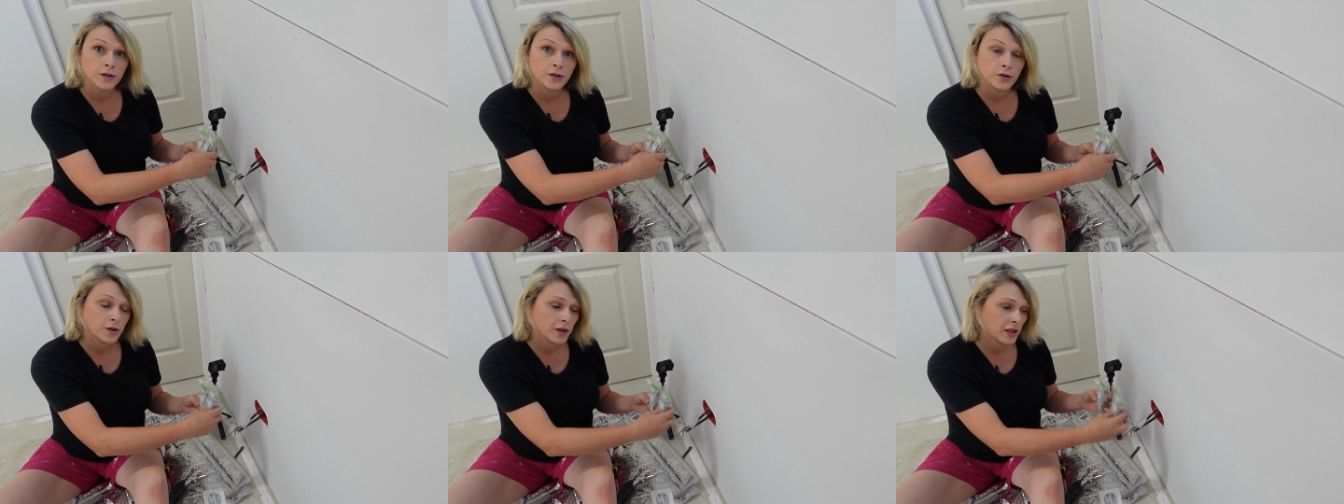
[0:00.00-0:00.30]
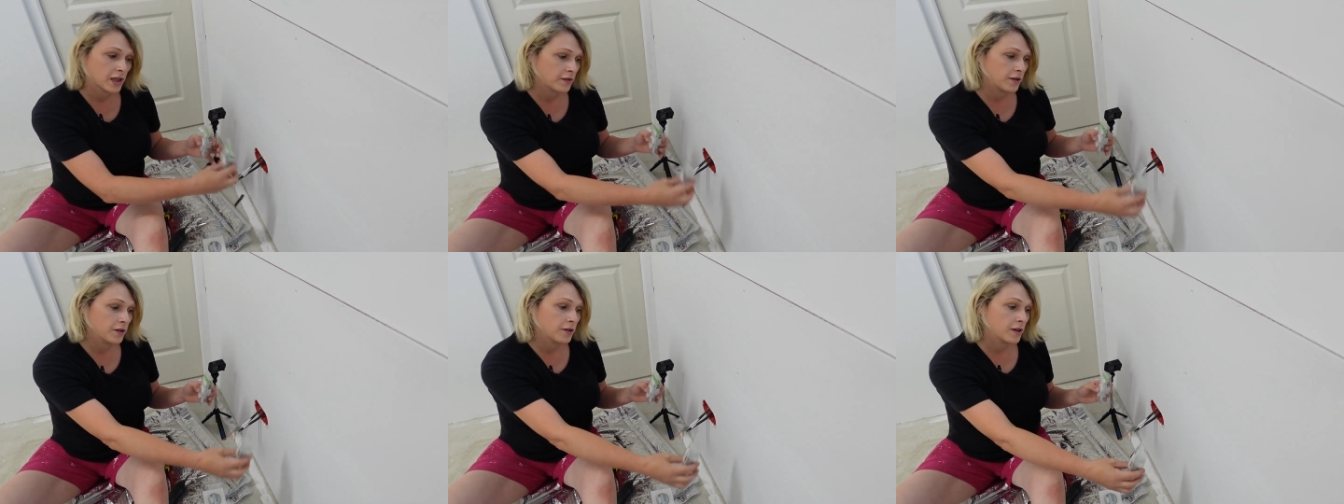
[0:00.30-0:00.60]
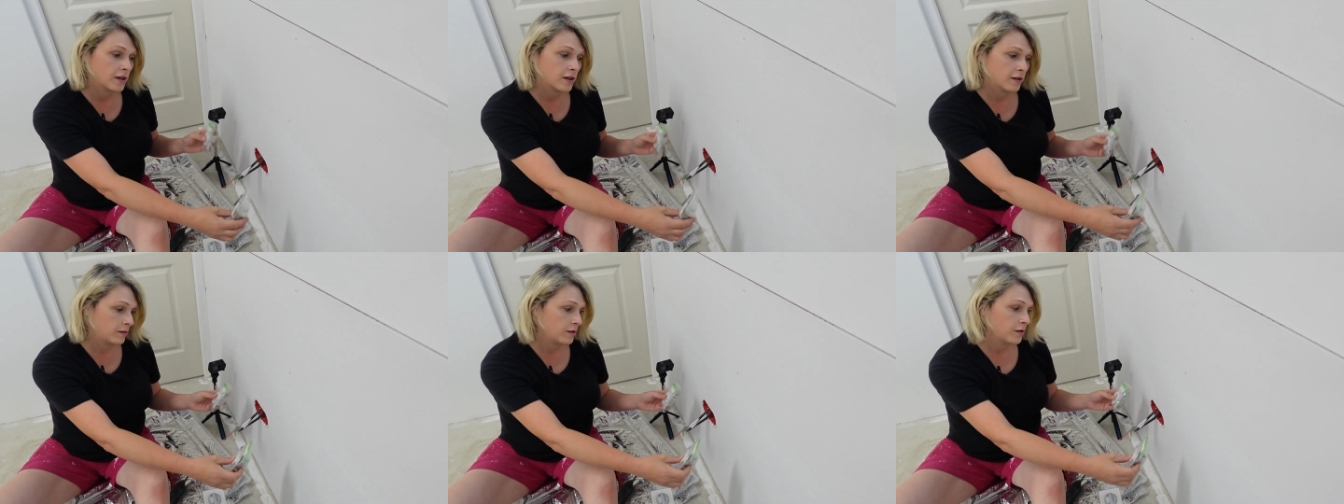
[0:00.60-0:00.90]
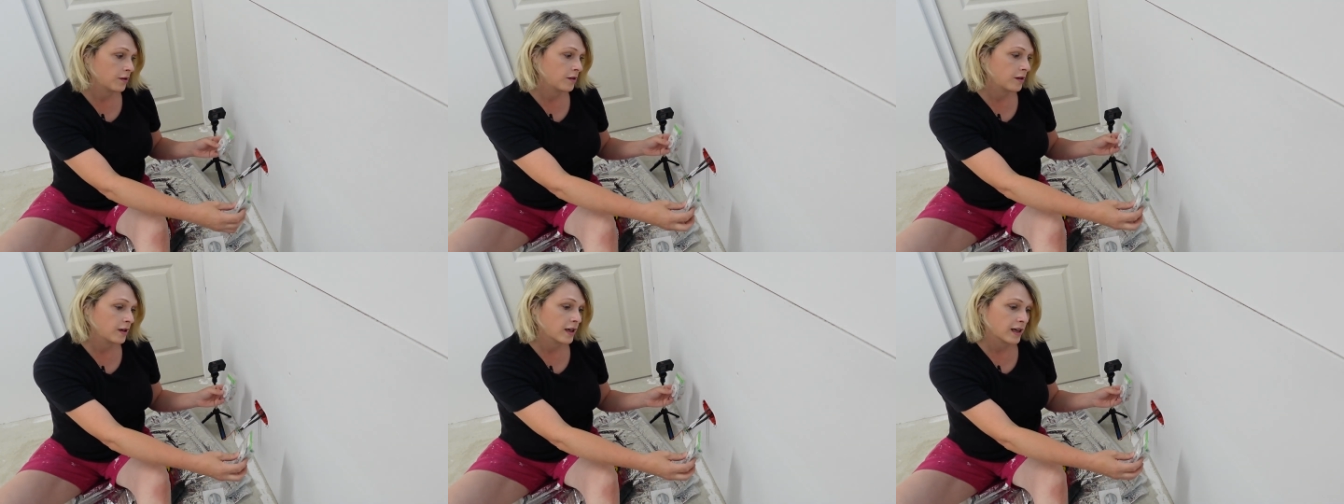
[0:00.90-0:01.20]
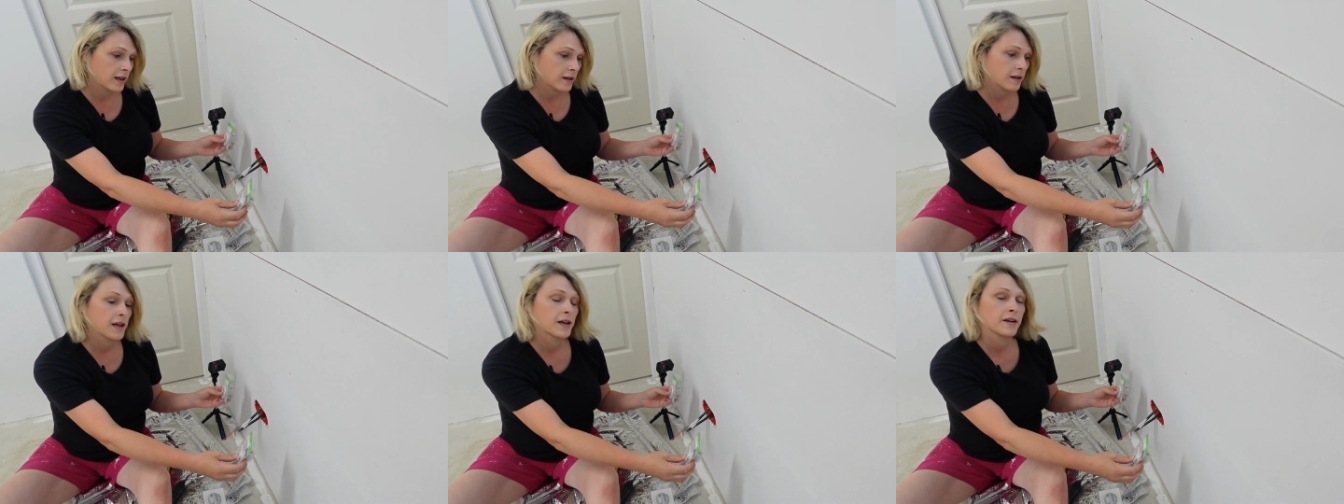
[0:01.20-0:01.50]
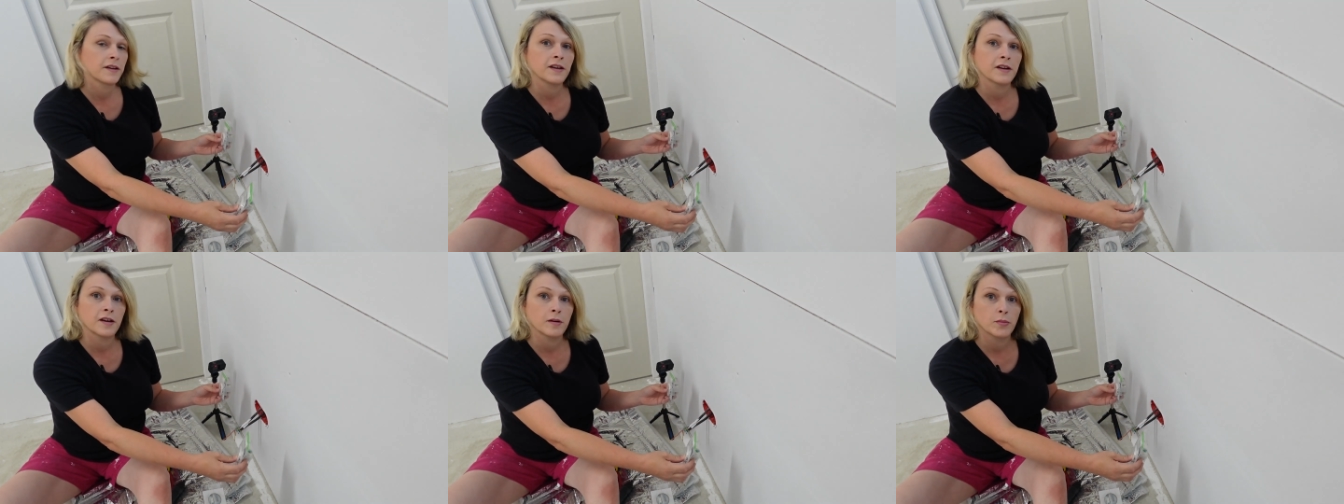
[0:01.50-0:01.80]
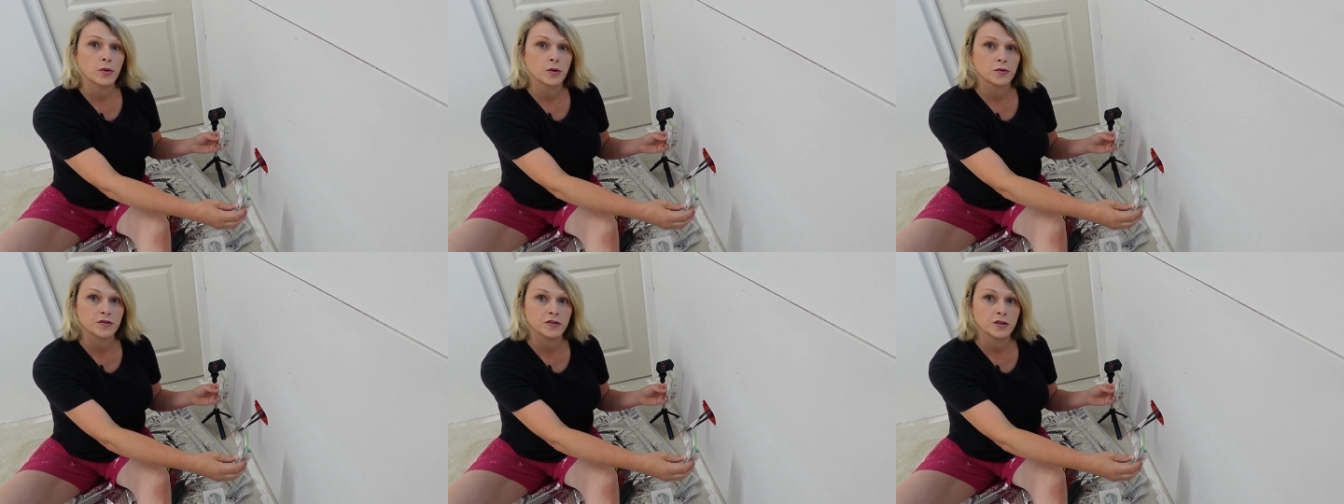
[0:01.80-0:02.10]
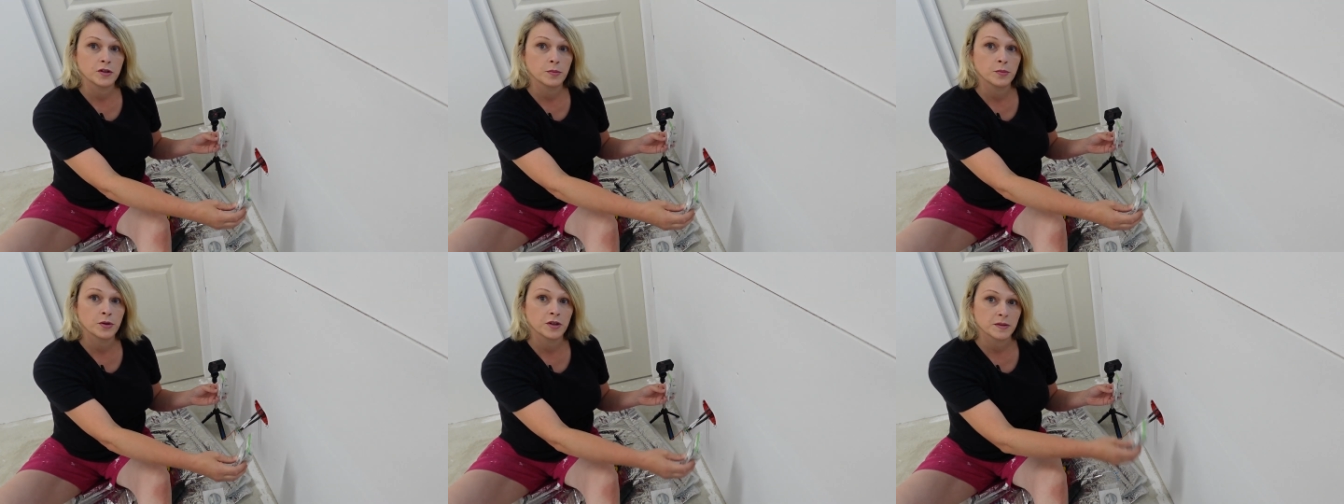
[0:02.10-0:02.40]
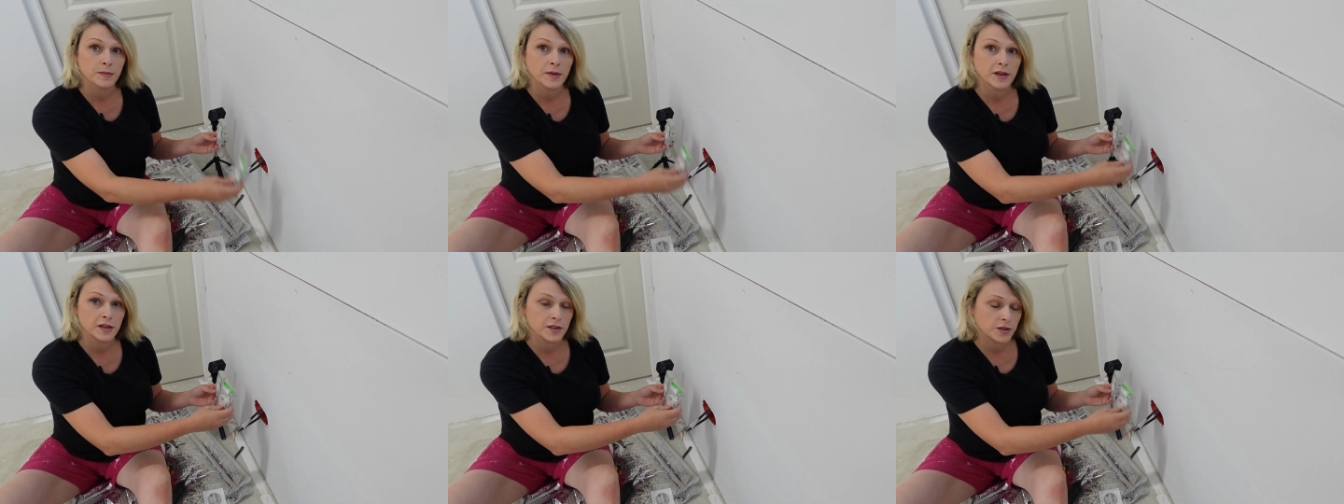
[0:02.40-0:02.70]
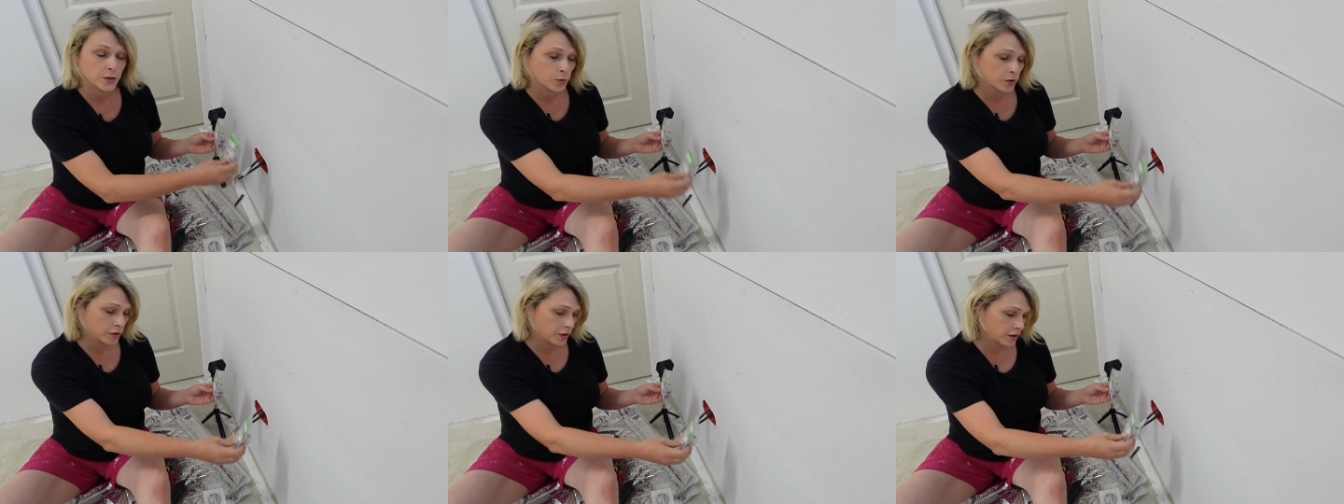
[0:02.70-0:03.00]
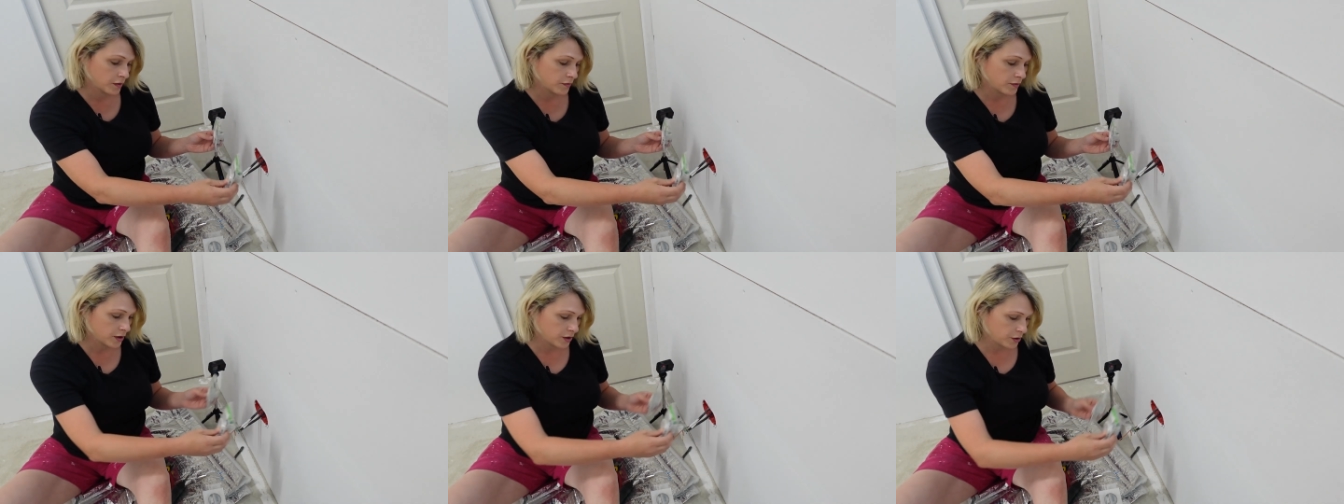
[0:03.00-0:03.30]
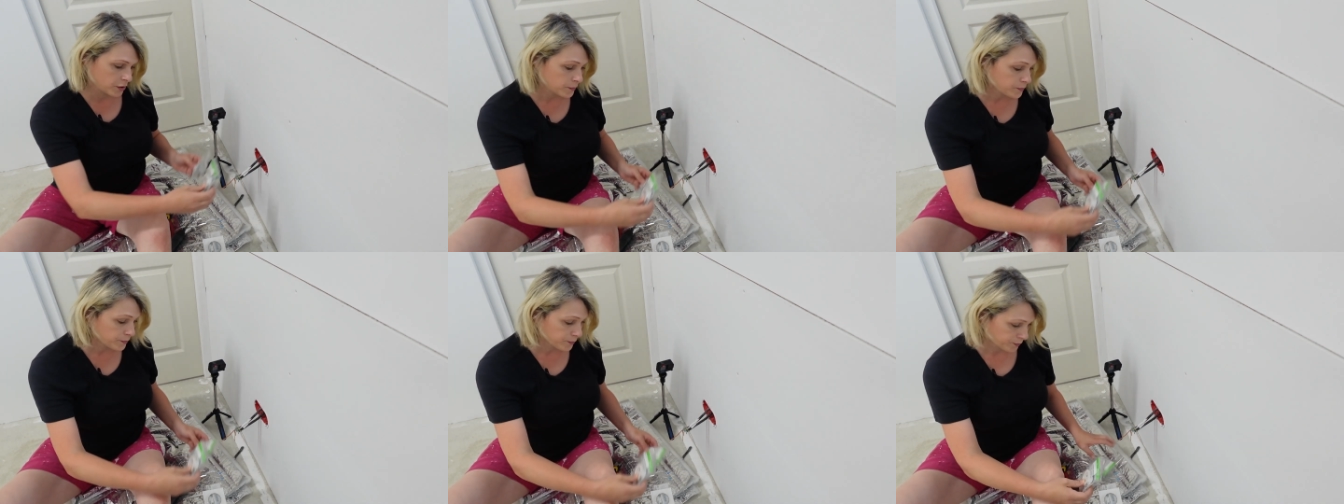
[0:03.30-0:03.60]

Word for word: You can you can you can get like you know you can put as many as you want in a row.